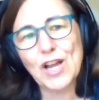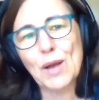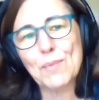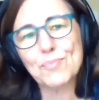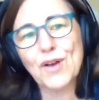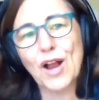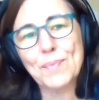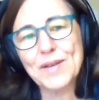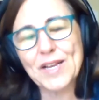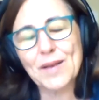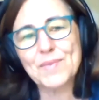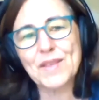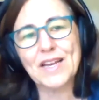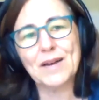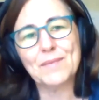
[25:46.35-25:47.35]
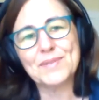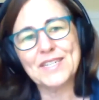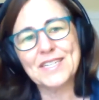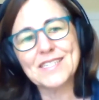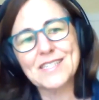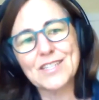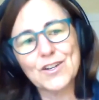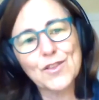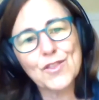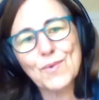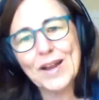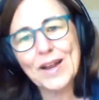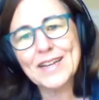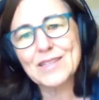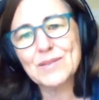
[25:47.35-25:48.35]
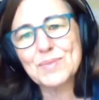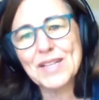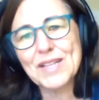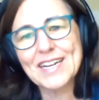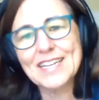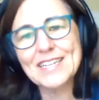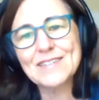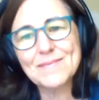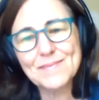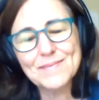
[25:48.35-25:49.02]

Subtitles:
not propping up the companies that are threatening the planet.